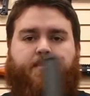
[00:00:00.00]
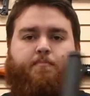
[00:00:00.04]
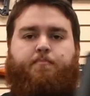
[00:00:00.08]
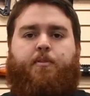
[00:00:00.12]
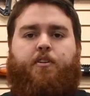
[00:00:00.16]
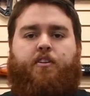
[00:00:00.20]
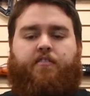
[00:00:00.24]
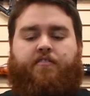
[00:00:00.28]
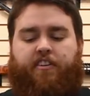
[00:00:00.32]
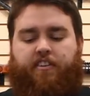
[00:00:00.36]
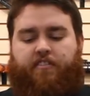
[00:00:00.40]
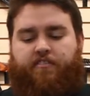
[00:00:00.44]

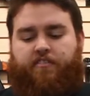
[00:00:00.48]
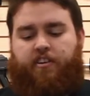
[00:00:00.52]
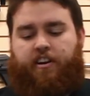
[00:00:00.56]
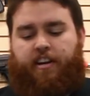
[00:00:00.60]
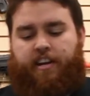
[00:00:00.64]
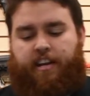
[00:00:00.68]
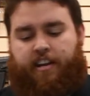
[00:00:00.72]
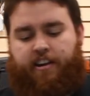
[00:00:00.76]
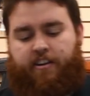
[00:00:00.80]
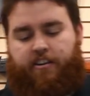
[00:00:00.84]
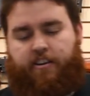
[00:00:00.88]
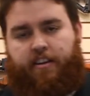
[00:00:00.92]
perfect for in
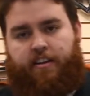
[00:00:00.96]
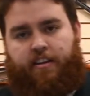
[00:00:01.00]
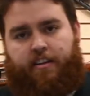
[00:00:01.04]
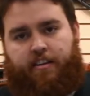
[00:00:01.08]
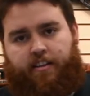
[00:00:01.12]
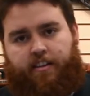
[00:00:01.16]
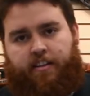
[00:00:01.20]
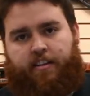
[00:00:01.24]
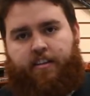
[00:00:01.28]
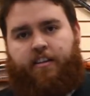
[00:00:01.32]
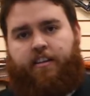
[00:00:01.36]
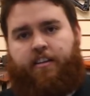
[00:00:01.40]
here.
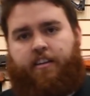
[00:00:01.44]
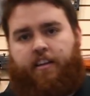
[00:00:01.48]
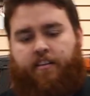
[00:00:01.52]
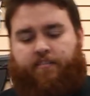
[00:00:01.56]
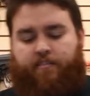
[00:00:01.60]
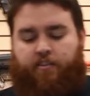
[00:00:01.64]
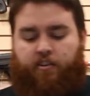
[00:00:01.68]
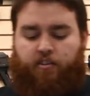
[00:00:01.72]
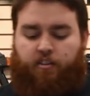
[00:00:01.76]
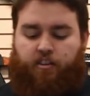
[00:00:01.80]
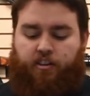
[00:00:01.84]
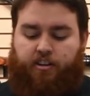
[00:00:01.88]
If
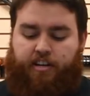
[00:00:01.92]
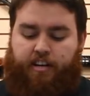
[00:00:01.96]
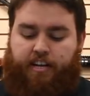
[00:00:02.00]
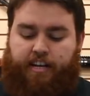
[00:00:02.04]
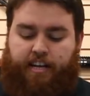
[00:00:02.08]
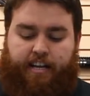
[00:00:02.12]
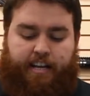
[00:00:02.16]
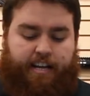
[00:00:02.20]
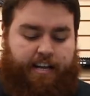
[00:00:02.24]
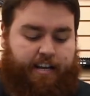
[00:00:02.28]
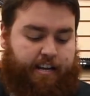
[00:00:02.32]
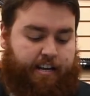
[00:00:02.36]
you're looking
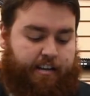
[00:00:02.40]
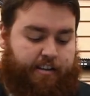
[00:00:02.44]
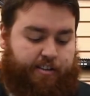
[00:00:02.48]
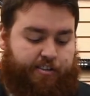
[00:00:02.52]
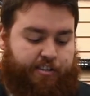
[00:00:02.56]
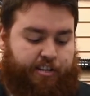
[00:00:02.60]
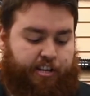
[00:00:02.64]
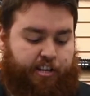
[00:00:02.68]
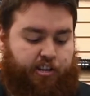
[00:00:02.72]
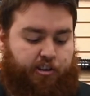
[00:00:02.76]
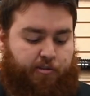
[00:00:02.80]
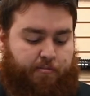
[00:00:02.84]
at getting a
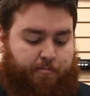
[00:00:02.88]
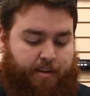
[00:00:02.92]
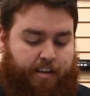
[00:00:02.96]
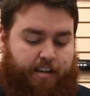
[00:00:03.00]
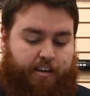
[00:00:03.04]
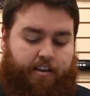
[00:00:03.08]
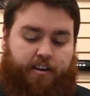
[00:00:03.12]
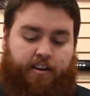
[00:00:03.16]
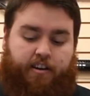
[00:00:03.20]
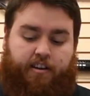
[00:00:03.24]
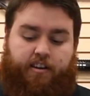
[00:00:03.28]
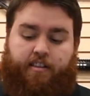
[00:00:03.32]
CQB
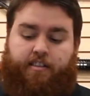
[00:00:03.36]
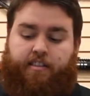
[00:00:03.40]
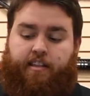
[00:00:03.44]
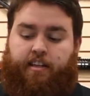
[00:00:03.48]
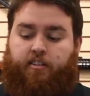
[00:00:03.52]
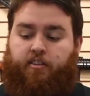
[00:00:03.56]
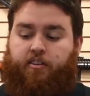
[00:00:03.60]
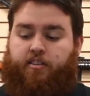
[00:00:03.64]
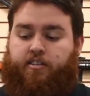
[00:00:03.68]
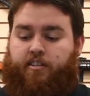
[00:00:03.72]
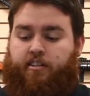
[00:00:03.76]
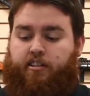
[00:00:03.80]
gun that
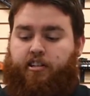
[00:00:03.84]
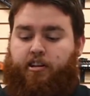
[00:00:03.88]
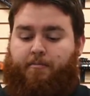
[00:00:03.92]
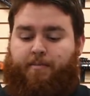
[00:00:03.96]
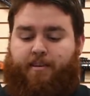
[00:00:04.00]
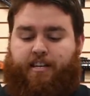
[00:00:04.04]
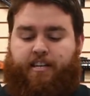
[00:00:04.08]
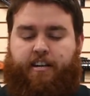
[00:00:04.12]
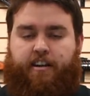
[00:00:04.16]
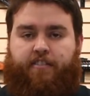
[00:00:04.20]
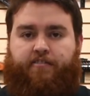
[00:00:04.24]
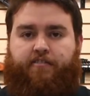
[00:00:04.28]
looks a little
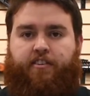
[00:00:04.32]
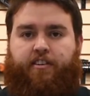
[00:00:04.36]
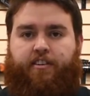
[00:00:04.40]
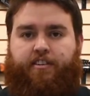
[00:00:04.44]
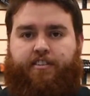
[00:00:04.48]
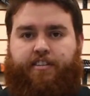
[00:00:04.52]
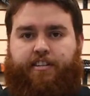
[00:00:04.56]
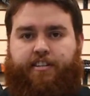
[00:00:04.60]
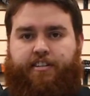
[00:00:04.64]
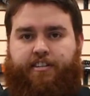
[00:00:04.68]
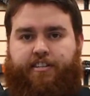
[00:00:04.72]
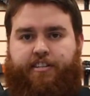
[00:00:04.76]
bit different,
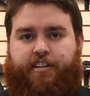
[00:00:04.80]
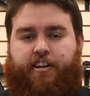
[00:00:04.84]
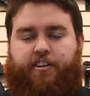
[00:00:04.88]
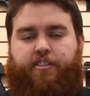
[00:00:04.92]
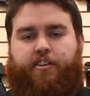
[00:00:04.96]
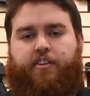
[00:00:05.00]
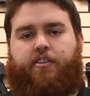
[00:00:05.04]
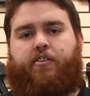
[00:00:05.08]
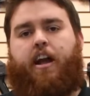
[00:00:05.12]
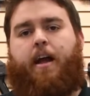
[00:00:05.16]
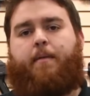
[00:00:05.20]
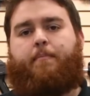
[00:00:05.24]
it's gonna scare the
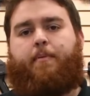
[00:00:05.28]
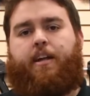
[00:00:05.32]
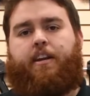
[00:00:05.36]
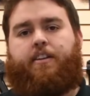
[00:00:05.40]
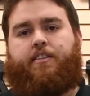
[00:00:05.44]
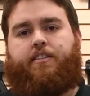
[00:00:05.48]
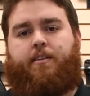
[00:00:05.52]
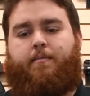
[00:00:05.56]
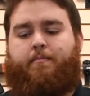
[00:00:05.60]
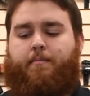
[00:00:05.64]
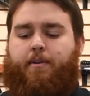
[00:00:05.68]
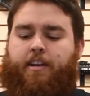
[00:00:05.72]
crap out of
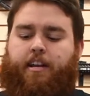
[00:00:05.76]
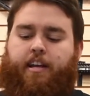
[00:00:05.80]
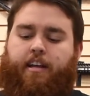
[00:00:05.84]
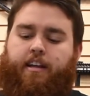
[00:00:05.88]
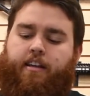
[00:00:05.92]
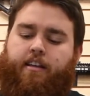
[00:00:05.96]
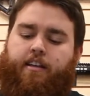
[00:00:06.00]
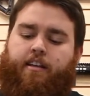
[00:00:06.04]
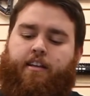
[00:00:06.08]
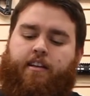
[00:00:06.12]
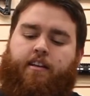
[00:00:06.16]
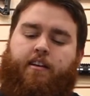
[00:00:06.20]
somebody,
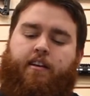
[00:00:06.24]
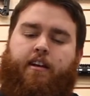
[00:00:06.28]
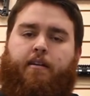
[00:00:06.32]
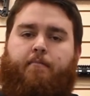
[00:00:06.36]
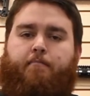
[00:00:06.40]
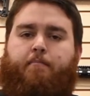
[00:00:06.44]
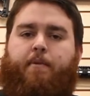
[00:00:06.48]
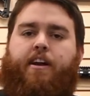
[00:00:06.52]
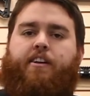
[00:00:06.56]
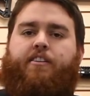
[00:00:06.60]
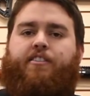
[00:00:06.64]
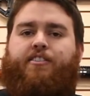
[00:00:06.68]

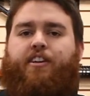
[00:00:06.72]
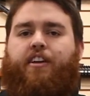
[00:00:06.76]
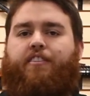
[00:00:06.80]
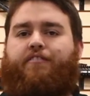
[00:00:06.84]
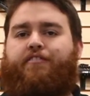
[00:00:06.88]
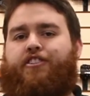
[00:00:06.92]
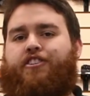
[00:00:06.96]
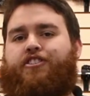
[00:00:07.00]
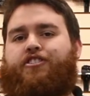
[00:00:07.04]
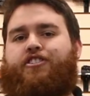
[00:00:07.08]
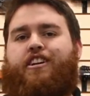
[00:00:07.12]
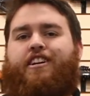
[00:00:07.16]
buy yourself a
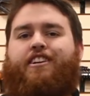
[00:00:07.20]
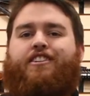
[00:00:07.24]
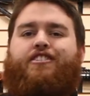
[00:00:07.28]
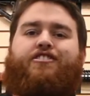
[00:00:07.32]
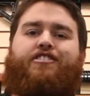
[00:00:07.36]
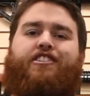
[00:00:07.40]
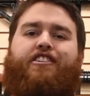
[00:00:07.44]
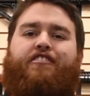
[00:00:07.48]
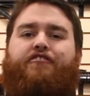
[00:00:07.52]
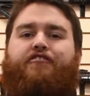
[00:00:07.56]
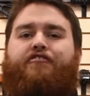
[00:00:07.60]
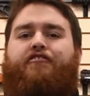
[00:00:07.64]

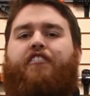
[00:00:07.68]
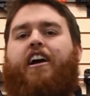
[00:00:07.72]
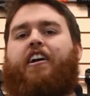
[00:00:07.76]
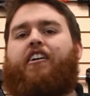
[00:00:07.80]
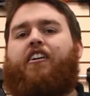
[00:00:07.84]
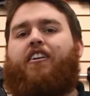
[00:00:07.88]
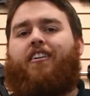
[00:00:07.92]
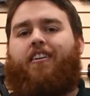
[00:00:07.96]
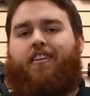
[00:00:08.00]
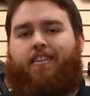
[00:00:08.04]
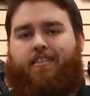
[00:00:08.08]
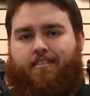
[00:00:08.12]
G&G
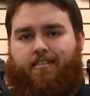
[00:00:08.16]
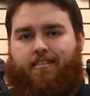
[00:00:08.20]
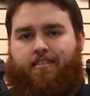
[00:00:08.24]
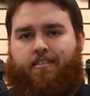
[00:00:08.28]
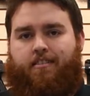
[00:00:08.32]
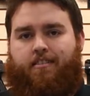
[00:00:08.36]
Firehawk.